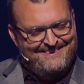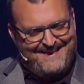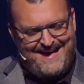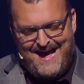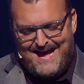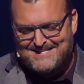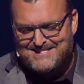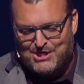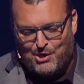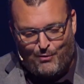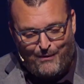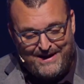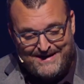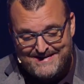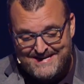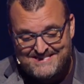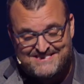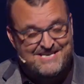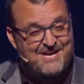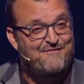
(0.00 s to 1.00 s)
Lots of
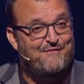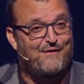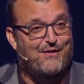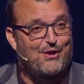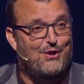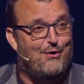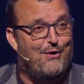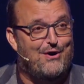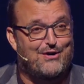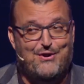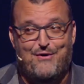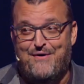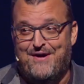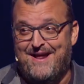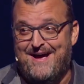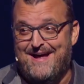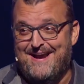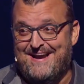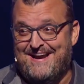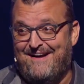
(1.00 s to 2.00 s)
witnessing for the Lord going
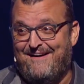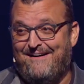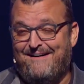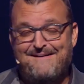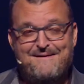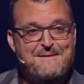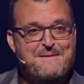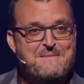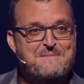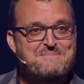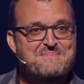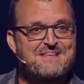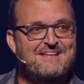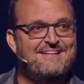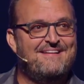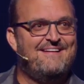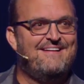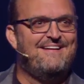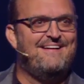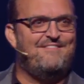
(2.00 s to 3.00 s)
on here.
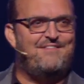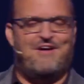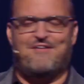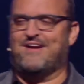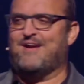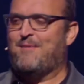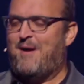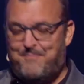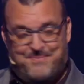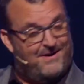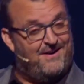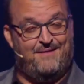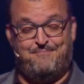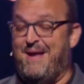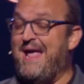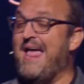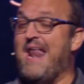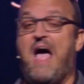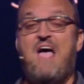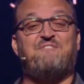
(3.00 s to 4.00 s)
You ever come up and you're like,
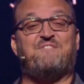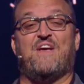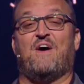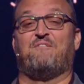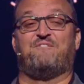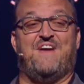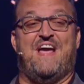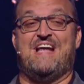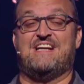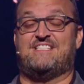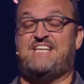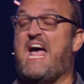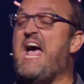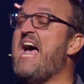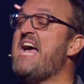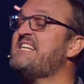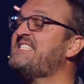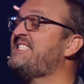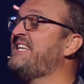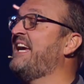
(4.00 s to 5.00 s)
Man, I feel
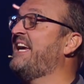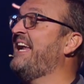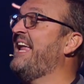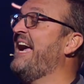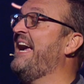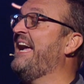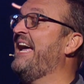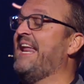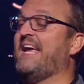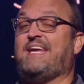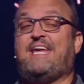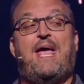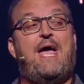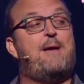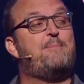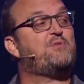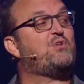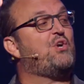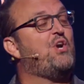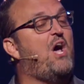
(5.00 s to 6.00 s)
fantastic and I got a
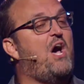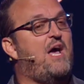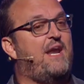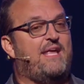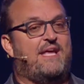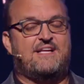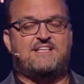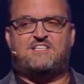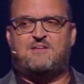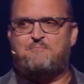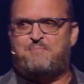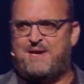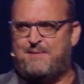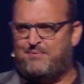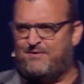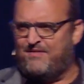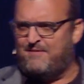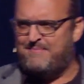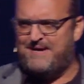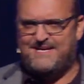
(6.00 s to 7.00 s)
captured audience and
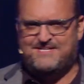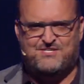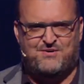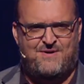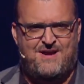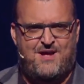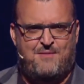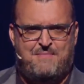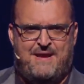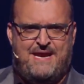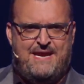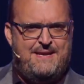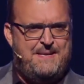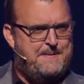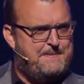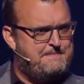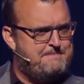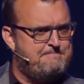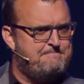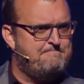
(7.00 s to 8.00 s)
people in the beds around me?
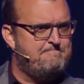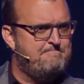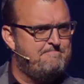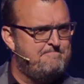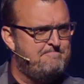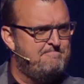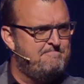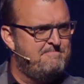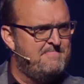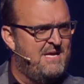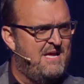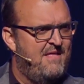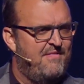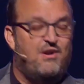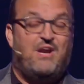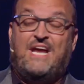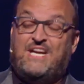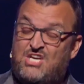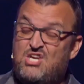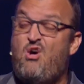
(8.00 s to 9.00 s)
They're
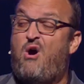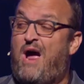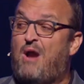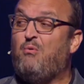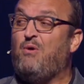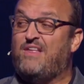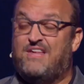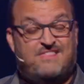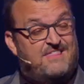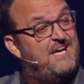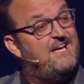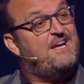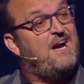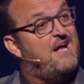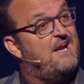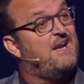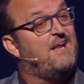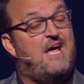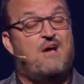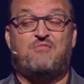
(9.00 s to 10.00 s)
like, you know, I really think
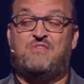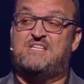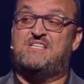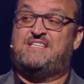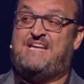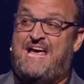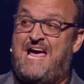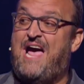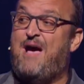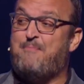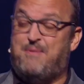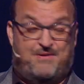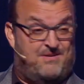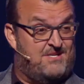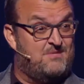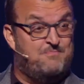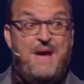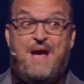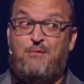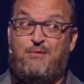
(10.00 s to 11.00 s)
God allowed this to happen
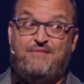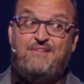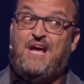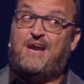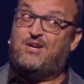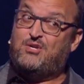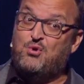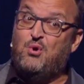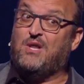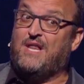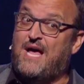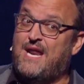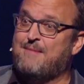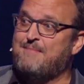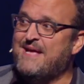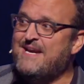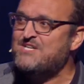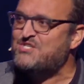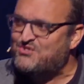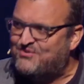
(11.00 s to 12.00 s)
because, man, we've got to do a lot of
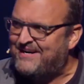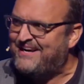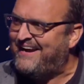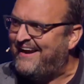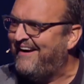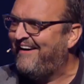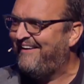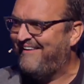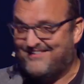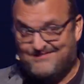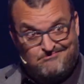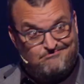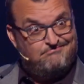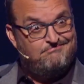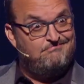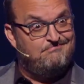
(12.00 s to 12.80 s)
ministry here.